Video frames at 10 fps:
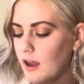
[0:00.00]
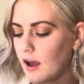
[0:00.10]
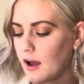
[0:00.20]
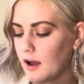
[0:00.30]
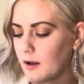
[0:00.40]

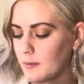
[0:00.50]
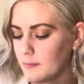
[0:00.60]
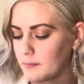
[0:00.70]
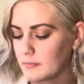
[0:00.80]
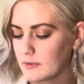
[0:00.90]

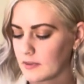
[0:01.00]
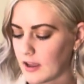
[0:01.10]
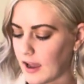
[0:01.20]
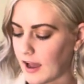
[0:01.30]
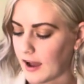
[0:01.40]

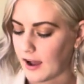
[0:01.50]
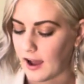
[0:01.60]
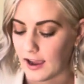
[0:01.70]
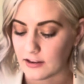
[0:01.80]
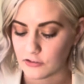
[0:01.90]

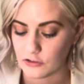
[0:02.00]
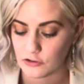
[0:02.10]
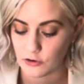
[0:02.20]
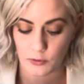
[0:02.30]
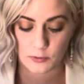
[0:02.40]
I
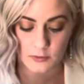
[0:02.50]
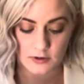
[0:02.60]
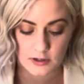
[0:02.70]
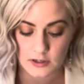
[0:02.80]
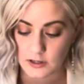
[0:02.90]
don't,
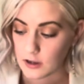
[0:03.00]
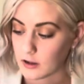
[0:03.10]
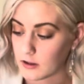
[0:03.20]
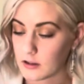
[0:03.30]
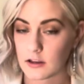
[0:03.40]
I'm
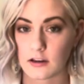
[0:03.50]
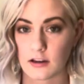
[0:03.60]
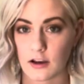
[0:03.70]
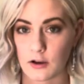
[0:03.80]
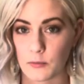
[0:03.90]
gonna
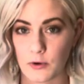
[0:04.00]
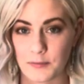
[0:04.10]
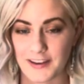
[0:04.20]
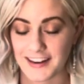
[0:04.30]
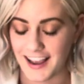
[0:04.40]
knock on wood,
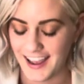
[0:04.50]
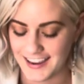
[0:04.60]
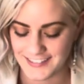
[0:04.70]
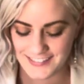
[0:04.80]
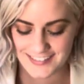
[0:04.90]
but I
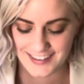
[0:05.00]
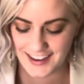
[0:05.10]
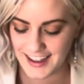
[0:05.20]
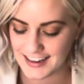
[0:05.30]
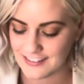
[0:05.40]
don't see
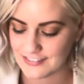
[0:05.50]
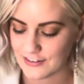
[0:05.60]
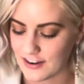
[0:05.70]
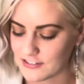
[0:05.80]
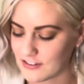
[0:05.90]
any
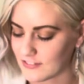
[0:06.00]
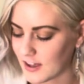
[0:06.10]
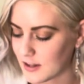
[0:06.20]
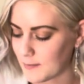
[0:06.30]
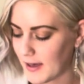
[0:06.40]
scratches
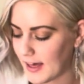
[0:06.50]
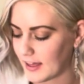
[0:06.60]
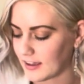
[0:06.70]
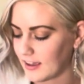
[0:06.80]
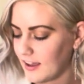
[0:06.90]
on the
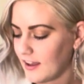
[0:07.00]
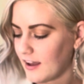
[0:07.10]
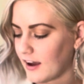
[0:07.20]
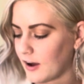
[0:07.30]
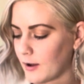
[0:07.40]
bag
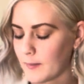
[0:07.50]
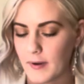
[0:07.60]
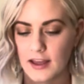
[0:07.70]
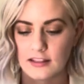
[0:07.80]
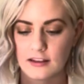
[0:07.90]

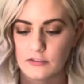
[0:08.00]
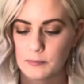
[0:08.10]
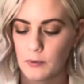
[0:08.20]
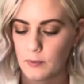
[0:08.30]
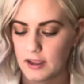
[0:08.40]
at this
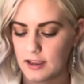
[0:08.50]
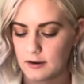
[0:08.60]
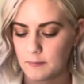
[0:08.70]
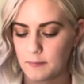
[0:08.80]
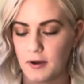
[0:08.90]
point,
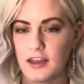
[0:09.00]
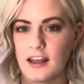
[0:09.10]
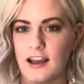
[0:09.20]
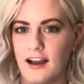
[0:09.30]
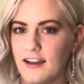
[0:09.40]
but
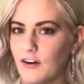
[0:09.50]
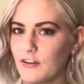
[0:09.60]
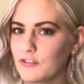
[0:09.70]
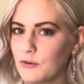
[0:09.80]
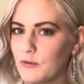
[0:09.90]
I
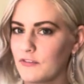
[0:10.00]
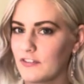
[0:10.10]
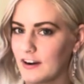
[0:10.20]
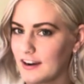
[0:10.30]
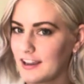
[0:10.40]
also am
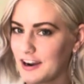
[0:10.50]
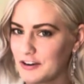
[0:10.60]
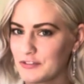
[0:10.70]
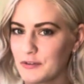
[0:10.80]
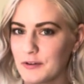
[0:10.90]
very
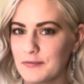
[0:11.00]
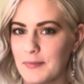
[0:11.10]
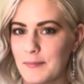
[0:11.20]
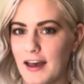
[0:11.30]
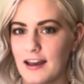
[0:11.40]
careful with
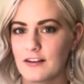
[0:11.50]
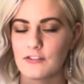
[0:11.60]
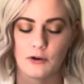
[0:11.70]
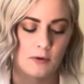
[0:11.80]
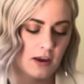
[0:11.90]
my bag,
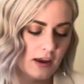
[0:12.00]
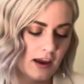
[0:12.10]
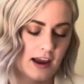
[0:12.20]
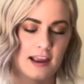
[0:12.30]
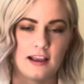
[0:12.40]
so
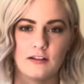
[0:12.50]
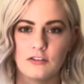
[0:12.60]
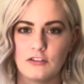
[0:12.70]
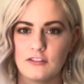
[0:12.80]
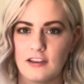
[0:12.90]
I
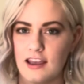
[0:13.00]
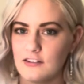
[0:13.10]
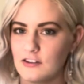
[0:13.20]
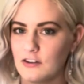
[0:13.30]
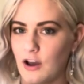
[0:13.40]

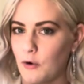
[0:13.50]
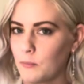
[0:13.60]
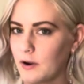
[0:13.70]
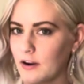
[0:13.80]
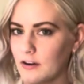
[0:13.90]
tend to not
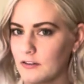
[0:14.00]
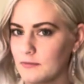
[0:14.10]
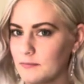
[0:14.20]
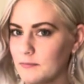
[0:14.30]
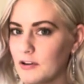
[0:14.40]
wear
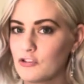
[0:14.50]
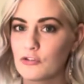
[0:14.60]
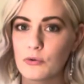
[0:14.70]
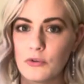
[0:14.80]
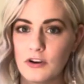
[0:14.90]
much
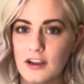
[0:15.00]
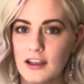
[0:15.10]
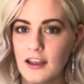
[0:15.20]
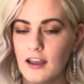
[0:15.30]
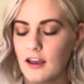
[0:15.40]

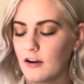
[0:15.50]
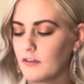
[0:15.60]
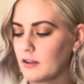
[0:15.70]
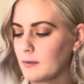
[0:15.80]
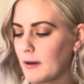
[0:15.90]
jewelry
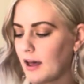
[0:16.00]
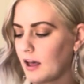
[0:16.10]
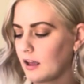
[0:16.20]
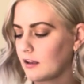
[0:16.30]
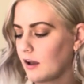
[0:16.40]
around the
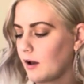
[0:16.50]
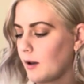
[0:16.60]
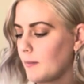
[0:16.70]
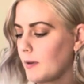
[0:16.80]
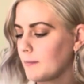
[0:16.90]
bag.
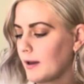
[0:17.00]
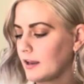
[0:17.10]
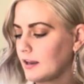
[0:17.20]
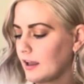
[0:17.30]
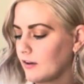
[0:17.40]
My
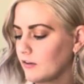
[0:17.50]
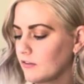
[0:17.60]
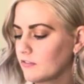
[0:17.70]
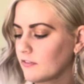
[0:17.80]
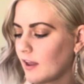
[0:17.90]

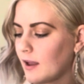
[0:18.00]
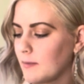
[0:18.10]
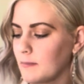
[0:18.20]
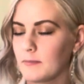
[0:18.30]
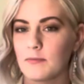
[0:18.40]
nails,
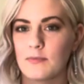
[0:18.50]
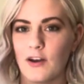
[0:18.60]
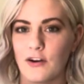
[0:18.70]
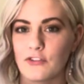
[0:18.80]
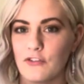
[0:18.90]
I'm
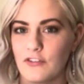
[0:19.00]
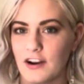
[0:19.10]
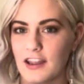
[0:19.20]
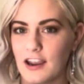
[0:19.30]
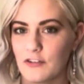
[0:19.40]
also
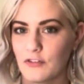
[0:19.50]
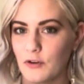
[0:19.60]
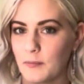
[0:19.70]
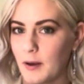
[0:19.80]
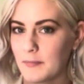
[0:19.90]
very
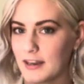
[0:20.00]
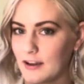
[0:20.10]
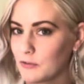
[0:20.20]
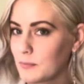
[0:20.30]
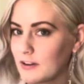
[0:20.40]
careful about my
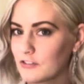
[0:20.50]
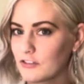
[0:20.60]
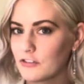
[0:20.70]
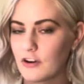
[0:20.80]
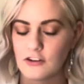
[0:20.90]
nails
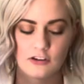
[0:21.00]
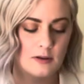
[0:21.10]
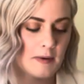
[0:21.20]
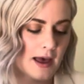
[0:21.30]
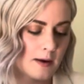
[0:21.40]
potentially scratching the
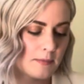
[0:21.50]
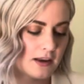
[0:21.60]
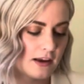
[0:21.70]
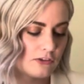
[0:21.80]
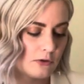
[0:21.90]
bag, but
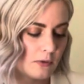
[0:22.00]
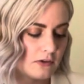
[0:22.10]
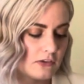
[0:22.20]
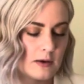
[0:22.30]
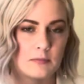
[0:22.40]
I do
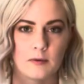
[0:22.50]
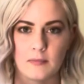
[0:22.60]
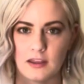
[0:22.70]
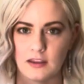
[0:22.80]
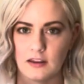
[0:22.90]
always keep them
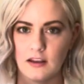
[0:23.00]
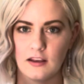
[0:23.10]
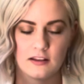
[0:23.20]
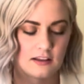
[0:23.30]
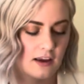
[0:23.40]
in
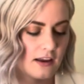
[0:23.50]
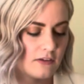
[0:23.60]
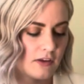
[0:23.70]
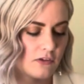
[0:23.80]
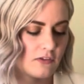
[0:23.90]
the kind
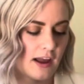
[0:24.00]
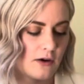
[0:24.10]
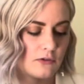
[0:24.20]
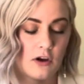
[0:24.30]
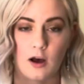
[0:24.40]
of like
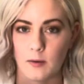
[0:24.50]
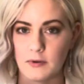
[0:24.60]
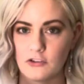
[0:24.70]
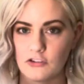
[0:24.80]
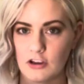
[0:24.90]
round
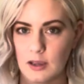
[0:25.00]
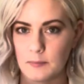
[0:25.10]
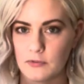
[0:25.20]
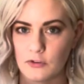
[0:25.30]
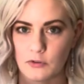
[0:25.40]
almond shape,
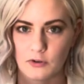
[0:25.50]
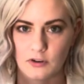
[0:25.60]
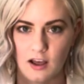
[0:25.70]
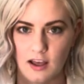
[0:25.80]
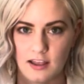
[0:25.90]
so they're
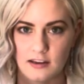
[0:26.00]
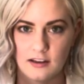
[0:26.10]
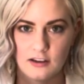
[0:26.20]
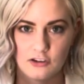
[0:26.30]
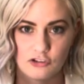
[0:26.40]
not
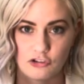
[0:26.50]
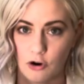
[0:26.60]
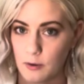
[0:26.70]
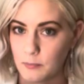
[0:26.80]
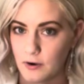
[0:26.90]

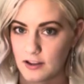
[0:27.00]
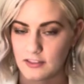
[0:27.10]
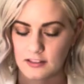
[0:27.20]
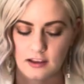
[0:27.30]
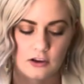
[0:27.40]
sharp where I
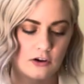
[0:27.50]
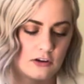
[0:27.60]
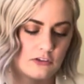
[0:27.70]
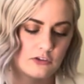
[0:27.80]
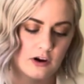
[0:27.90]
think they
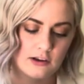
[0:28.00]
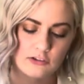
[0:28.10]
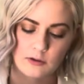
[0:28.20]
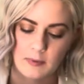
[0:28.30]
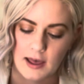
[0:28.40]
could scratch
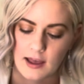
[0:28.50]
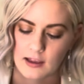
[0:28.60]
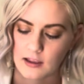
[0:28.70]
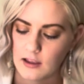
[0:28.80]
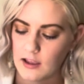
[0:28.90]
the bag.
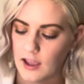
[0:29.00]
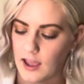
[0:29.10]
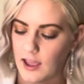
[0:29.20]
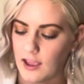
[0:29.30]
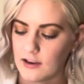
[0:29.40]

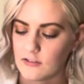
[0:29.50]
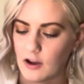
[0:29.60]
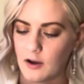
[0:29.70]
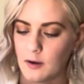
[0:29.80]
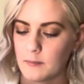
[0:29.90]
And
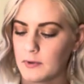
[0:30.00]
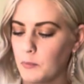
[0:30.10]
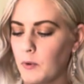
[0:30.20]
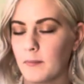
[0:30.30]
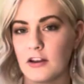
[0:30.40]

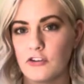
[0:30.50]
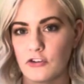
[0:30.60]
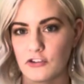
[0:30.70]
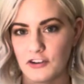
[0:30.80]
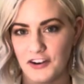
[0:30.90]
when my
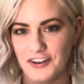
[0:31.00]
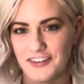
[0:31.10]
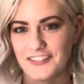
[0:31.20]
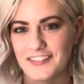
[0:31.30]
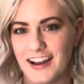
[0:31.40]
children
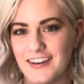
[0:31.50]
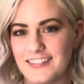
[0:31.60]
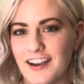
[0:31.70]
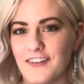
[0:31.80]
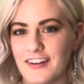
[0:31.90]
are around,
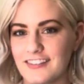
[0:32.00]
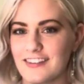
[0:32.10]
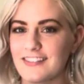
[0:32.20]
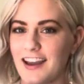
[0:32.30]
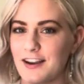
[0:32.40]
I always
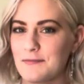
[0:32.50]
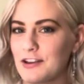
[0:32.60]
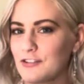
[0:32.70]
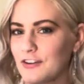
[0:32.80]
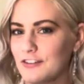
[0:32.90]
just kind of make
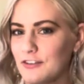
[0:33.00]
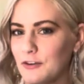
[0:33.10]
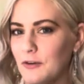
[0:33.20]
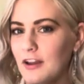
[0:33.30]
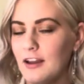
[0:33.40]
sure
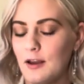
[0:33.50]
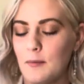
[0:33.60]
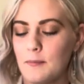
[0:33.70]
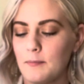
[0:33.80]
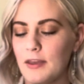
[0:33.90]
to
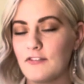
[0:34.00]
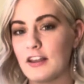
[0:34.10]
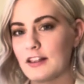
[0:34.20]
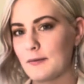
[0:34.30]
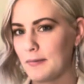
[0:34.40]

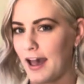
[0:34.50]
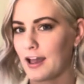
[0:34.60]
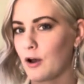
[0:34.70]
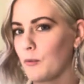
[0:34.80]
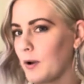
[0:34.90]
pivot the
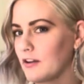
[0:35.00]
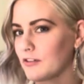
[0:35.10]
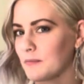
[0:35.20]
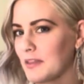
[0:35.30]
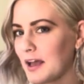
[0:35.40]
bag away
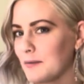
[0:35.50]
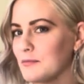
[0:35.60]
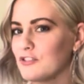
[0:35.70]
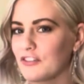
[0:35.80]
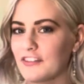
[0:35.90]
from them
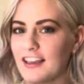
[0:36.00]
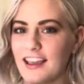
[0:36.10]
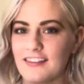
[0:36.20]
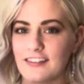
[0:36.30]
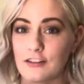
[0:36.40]
just in
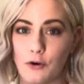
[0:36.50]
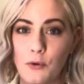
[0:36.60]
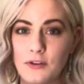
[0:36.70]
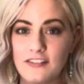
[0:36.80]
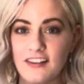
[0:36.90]
case that they're
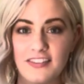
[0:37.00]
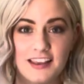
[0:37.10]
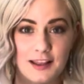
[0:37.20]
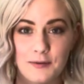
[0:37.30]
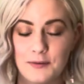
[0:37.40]
holding
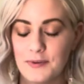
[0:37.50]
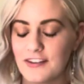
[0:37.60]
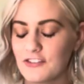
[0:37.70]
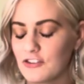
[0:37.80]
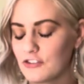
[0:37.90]
something that could
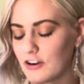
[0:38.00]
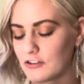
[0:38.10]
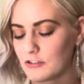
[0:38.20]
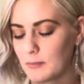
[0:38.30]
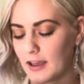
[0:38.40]
potentially
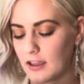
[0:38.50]
scratch the bag.